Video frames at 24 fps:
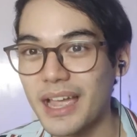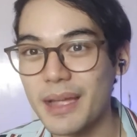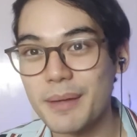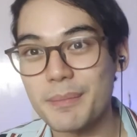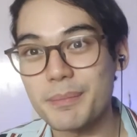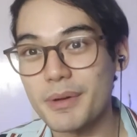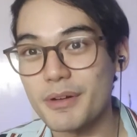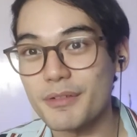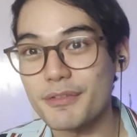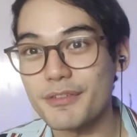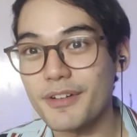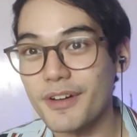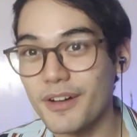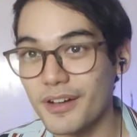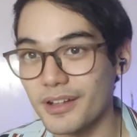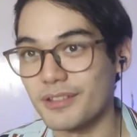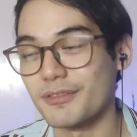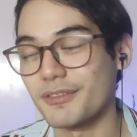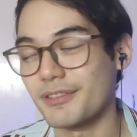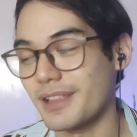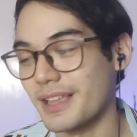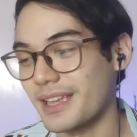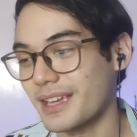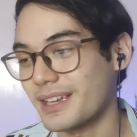type of
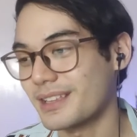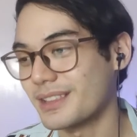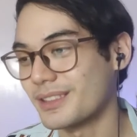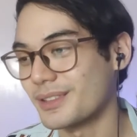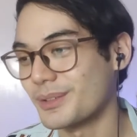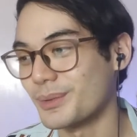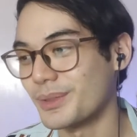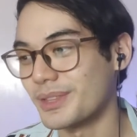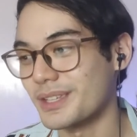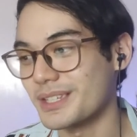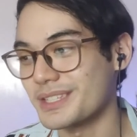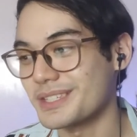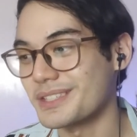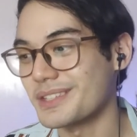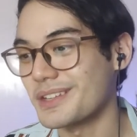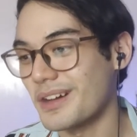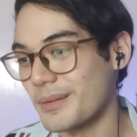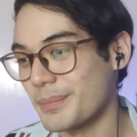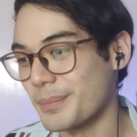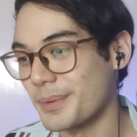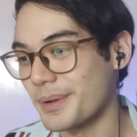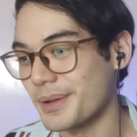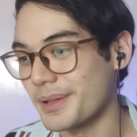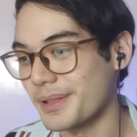conflict.
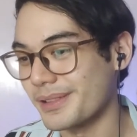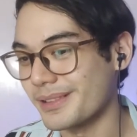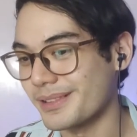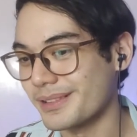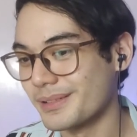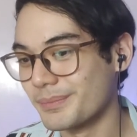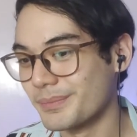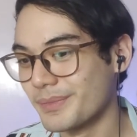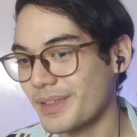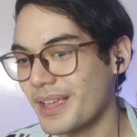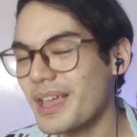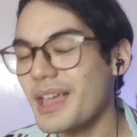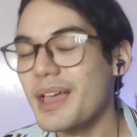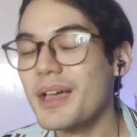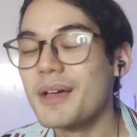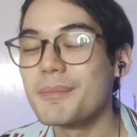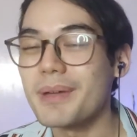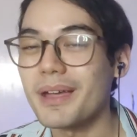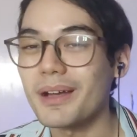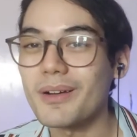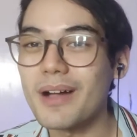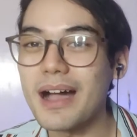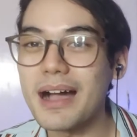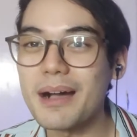Couple.
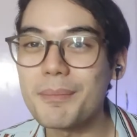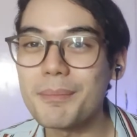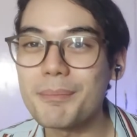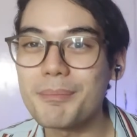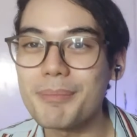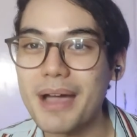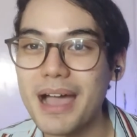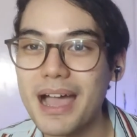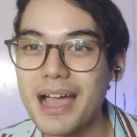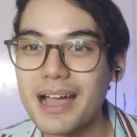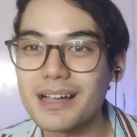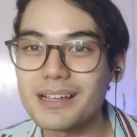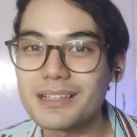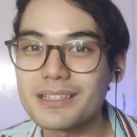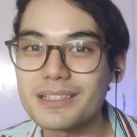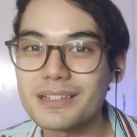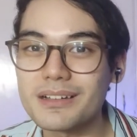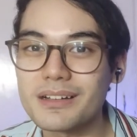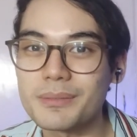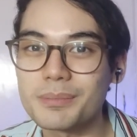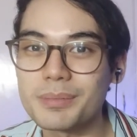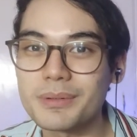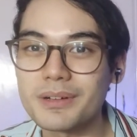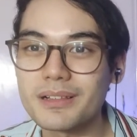Pero ang pangs
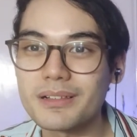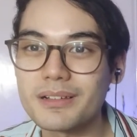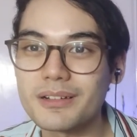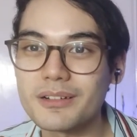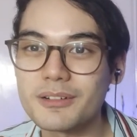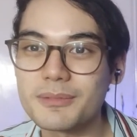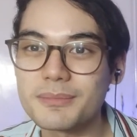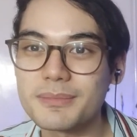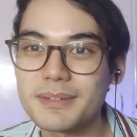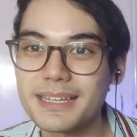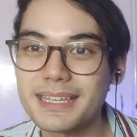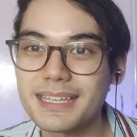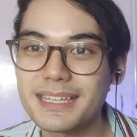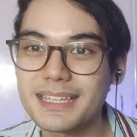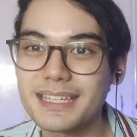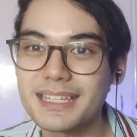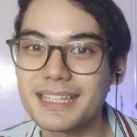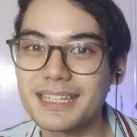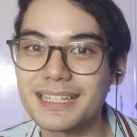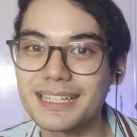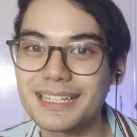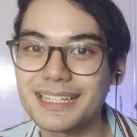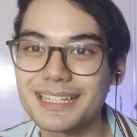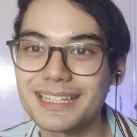couple, oh my
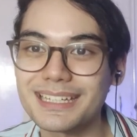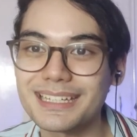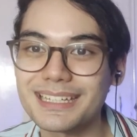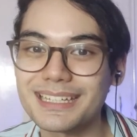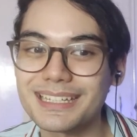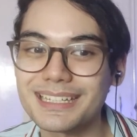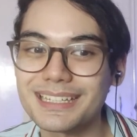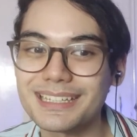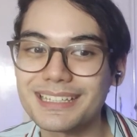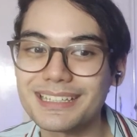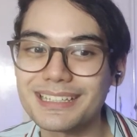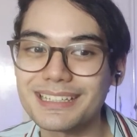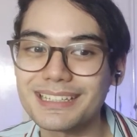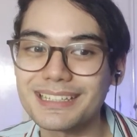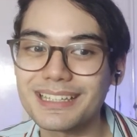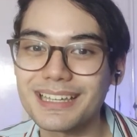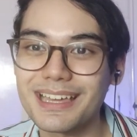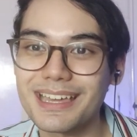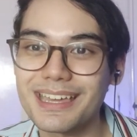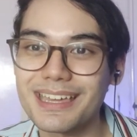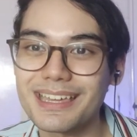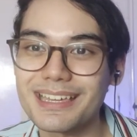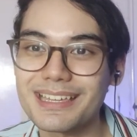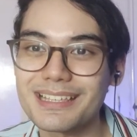god,
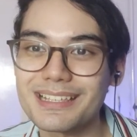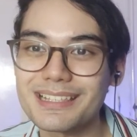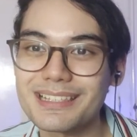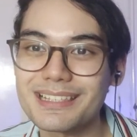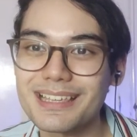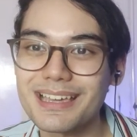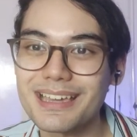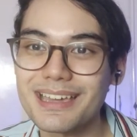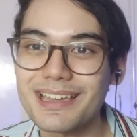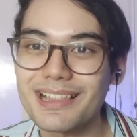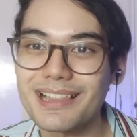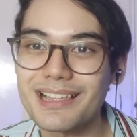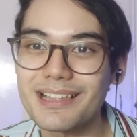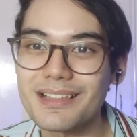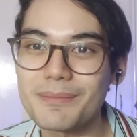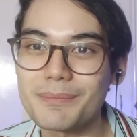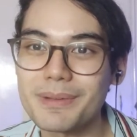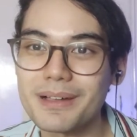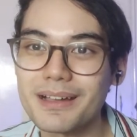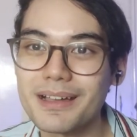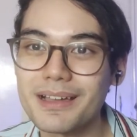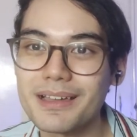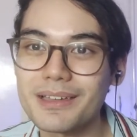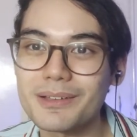guys, kailan
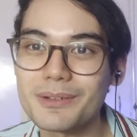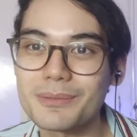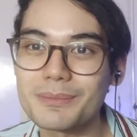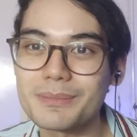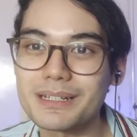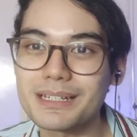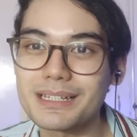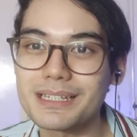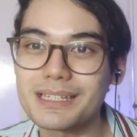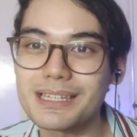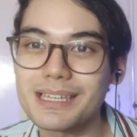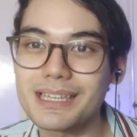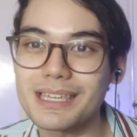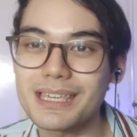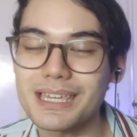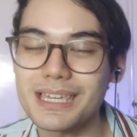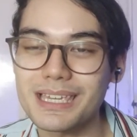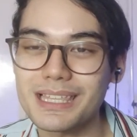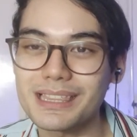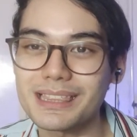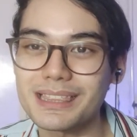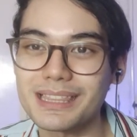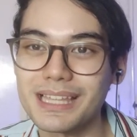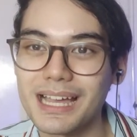pa kayo
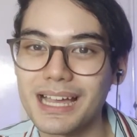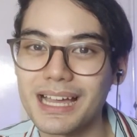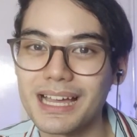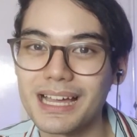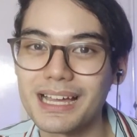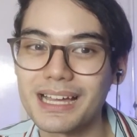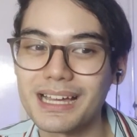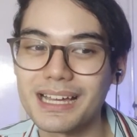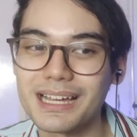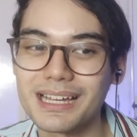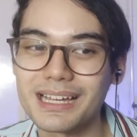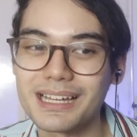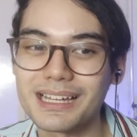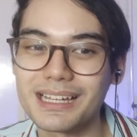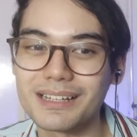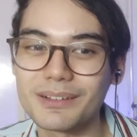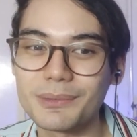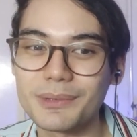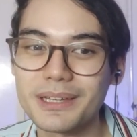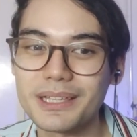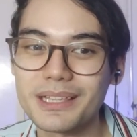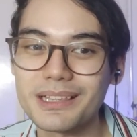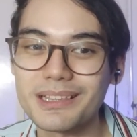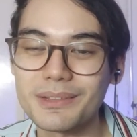magkita?
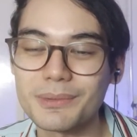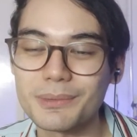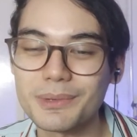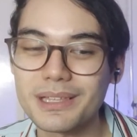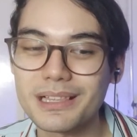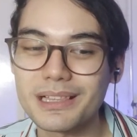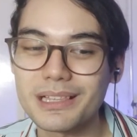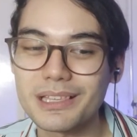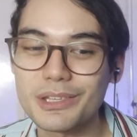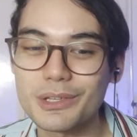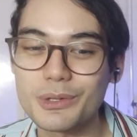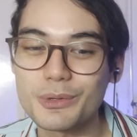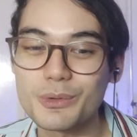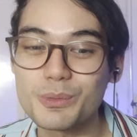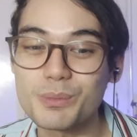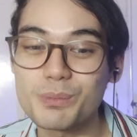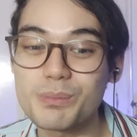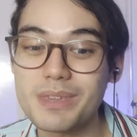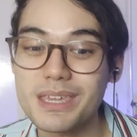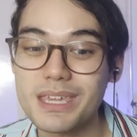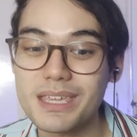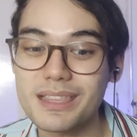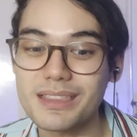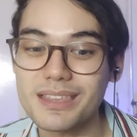When will you
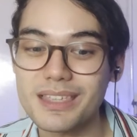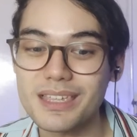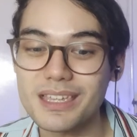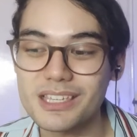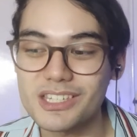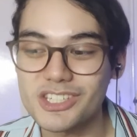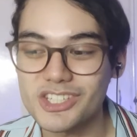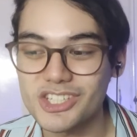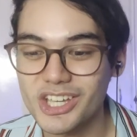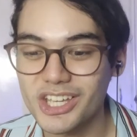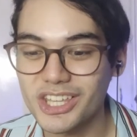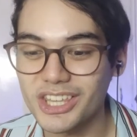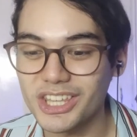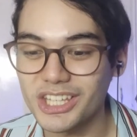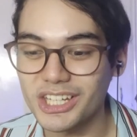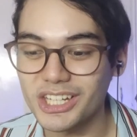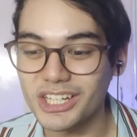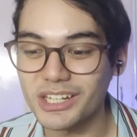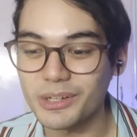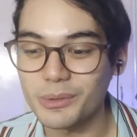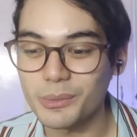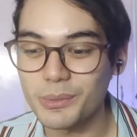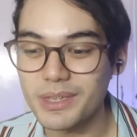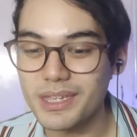meet each
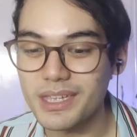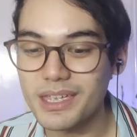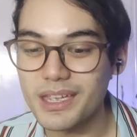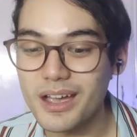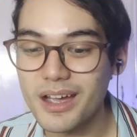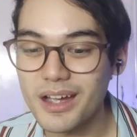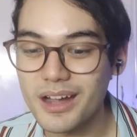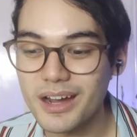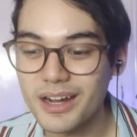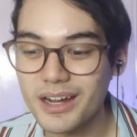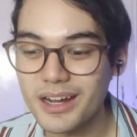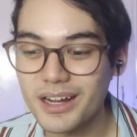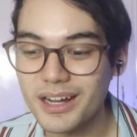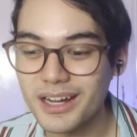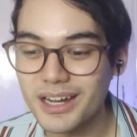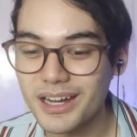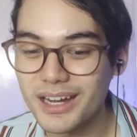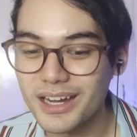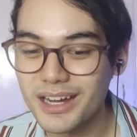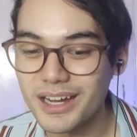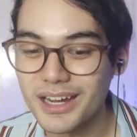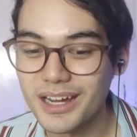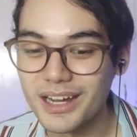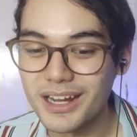other? We are
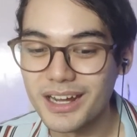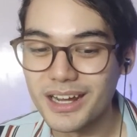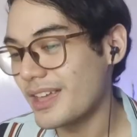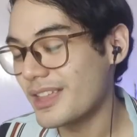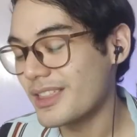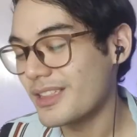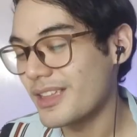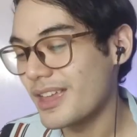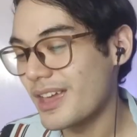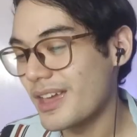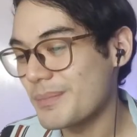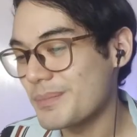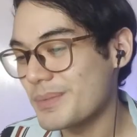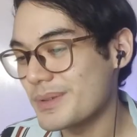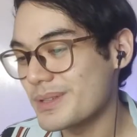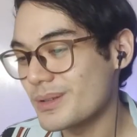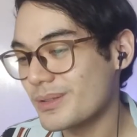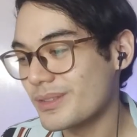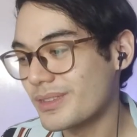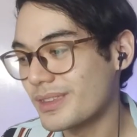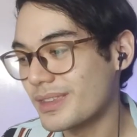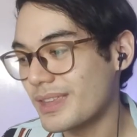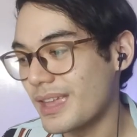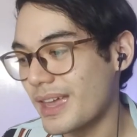in
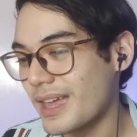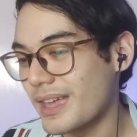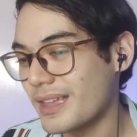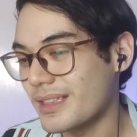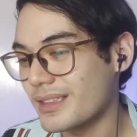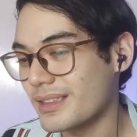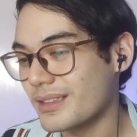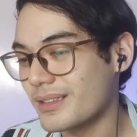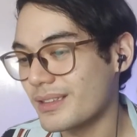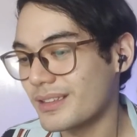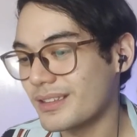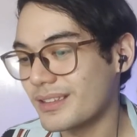episode 10.